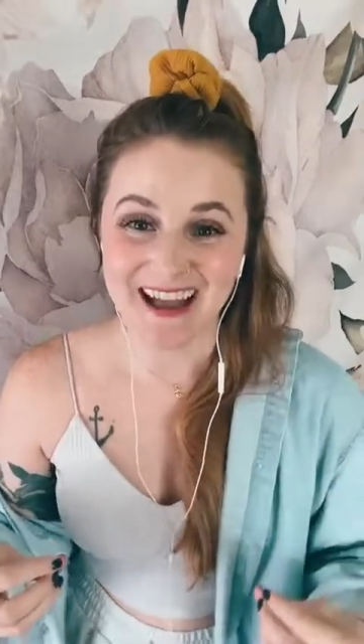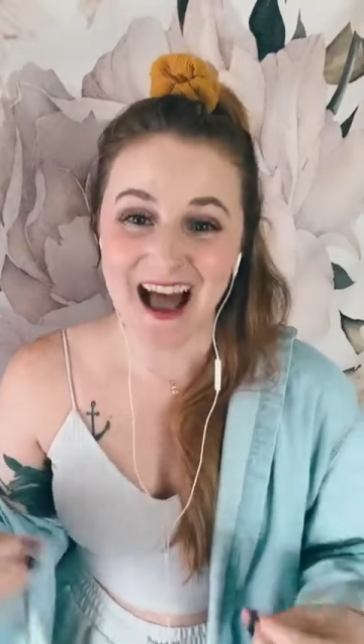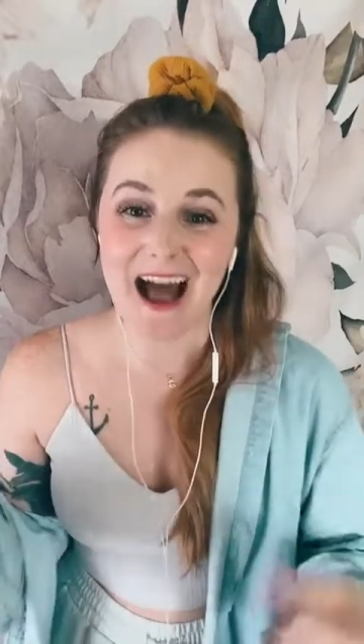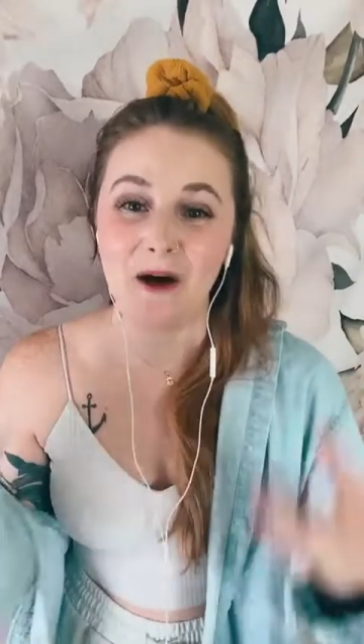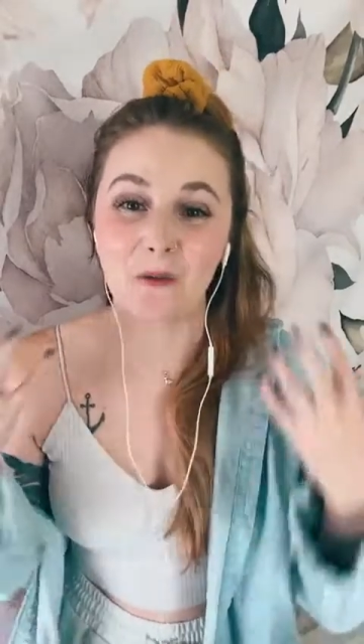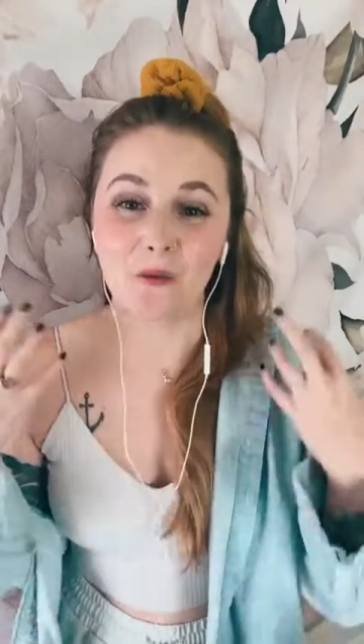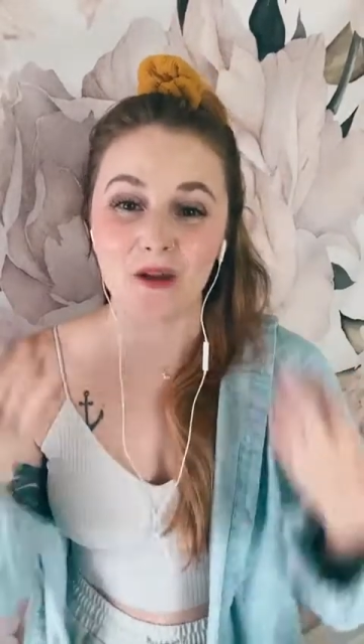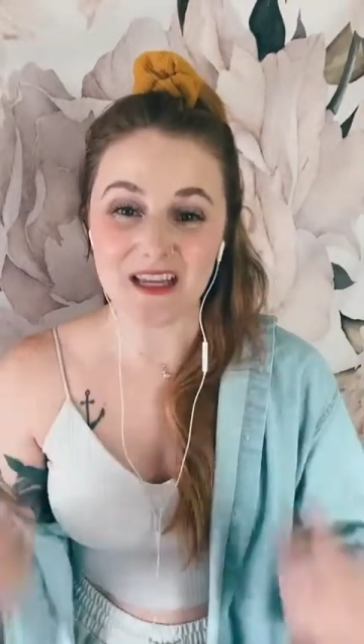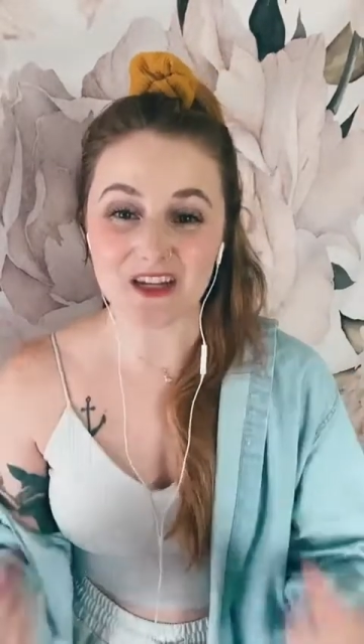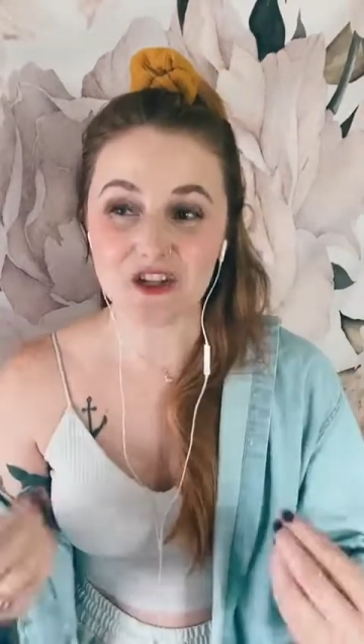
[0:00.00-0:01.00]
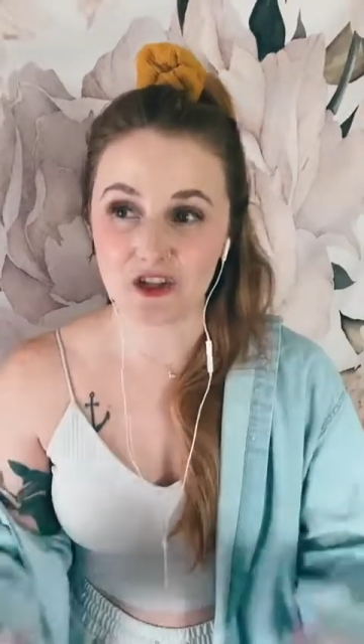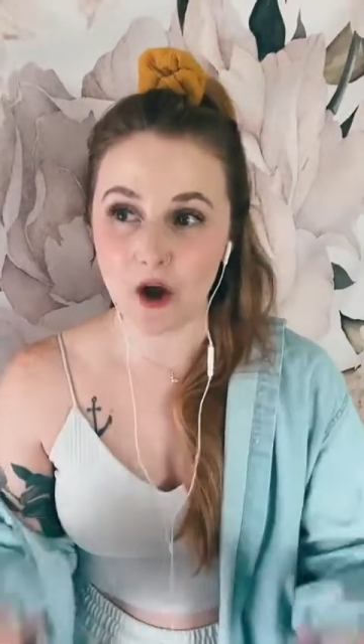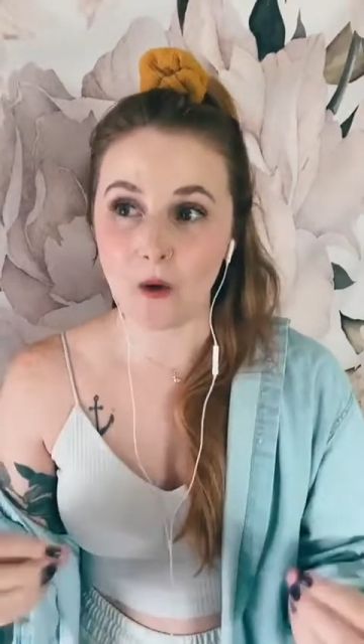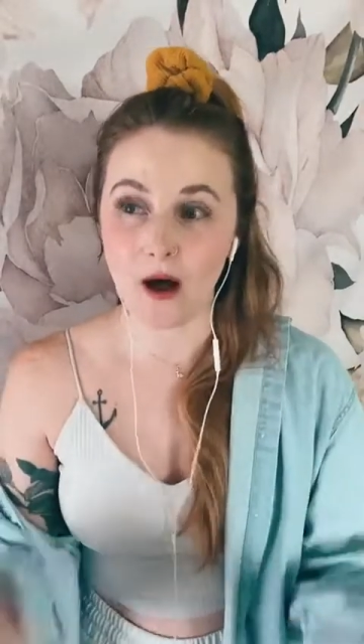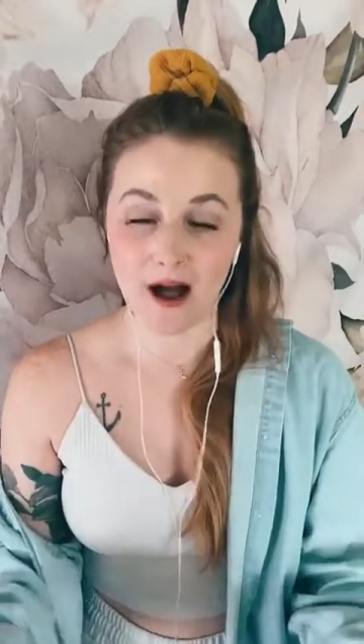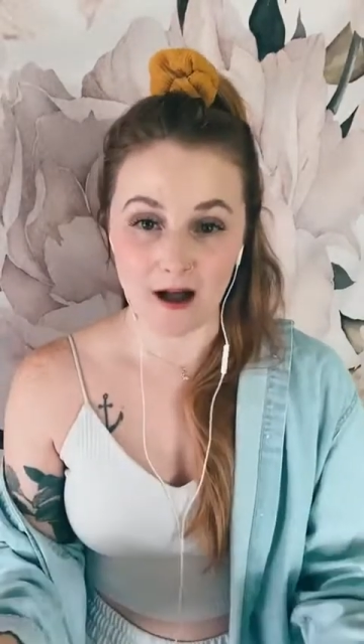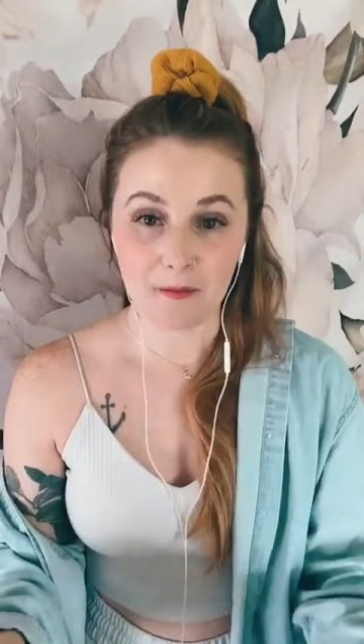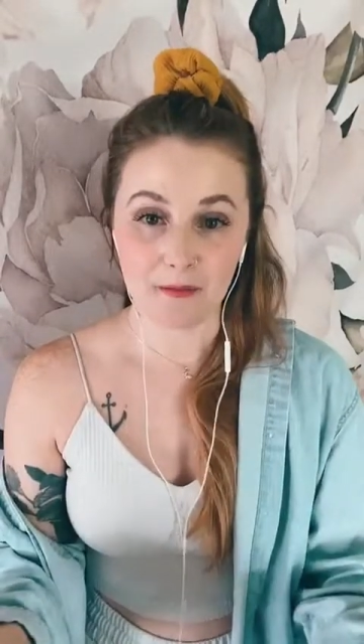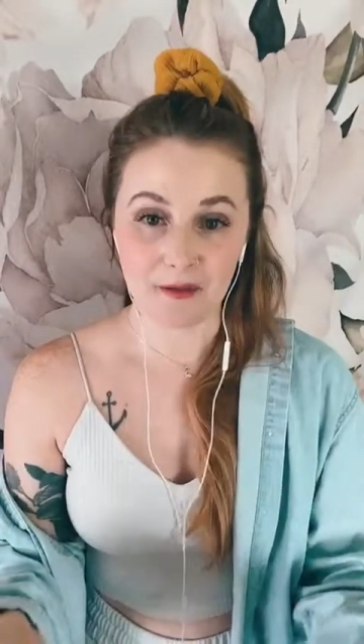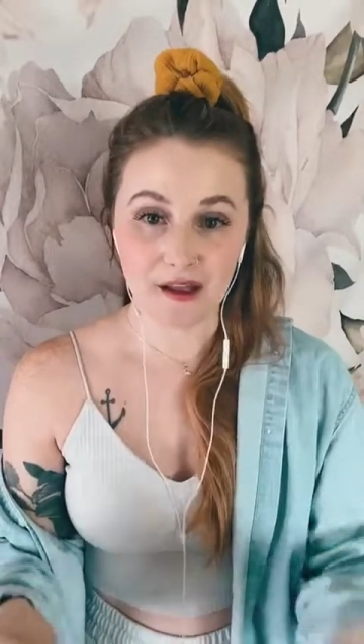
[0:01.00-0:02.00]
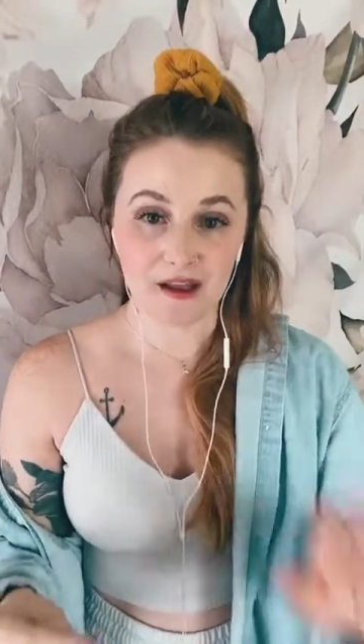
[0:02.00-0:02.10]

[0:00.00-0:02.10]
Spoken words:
how we show up